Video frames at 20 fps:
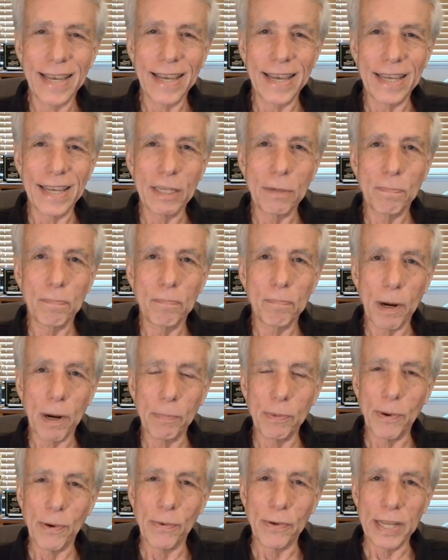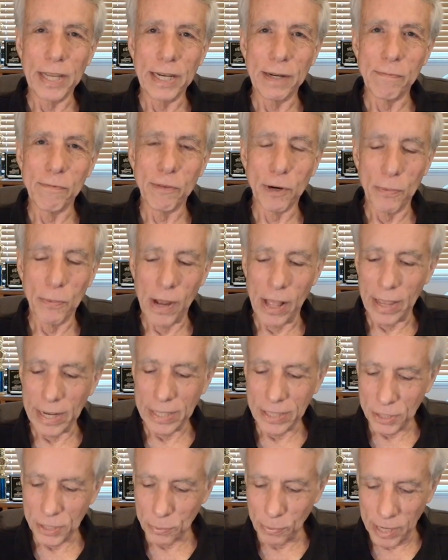you probably won't need them for a while. I
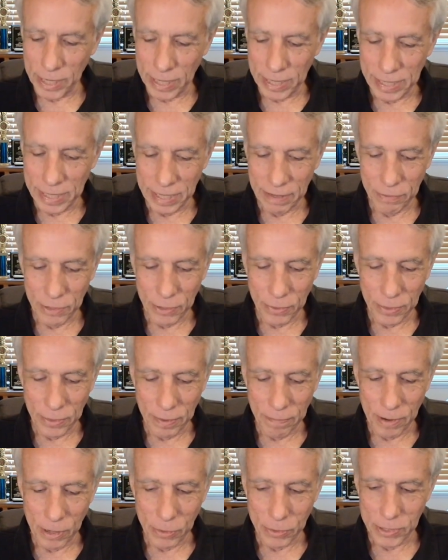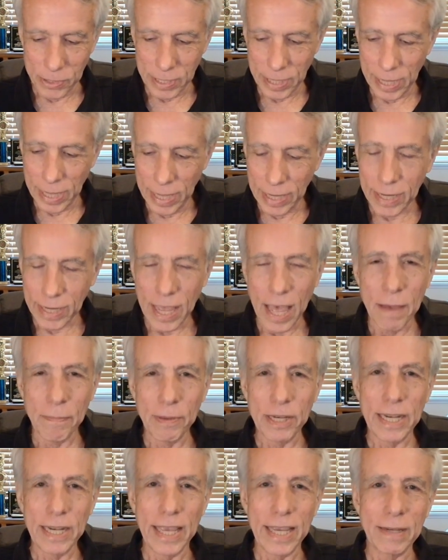just wanted to give you the most
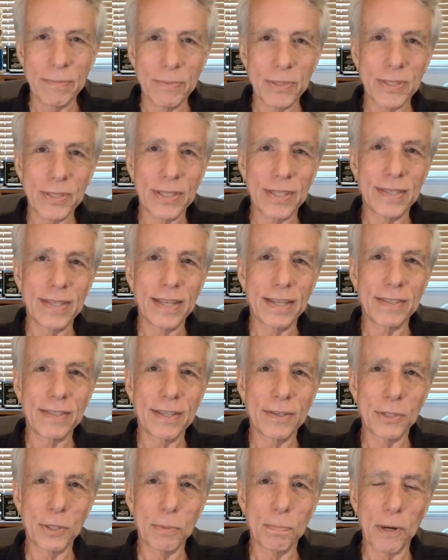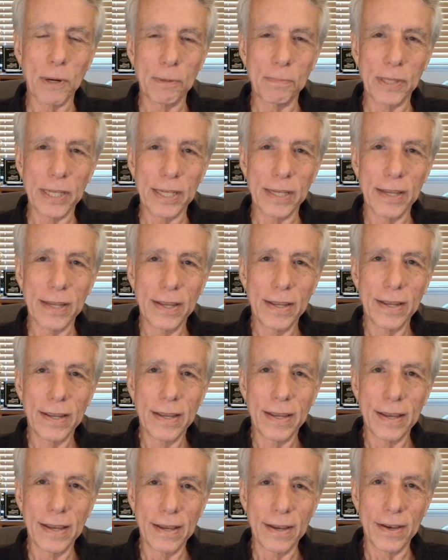common names. That those are probably
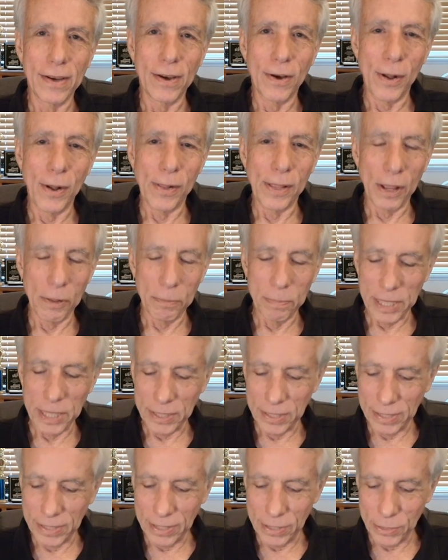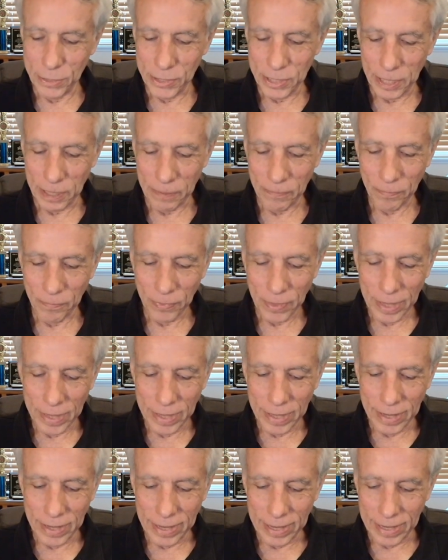all I'll be using
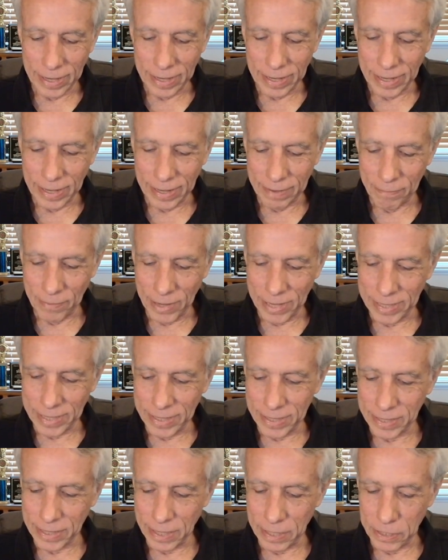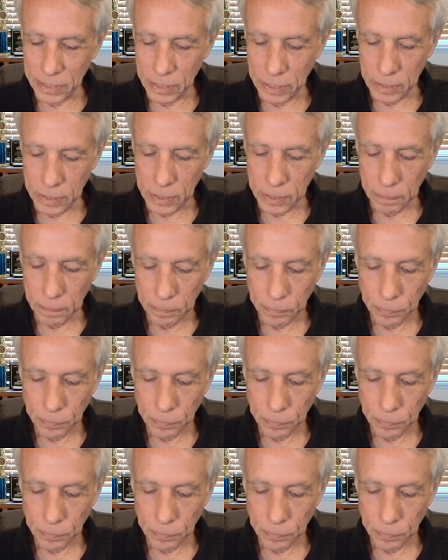in my discussions.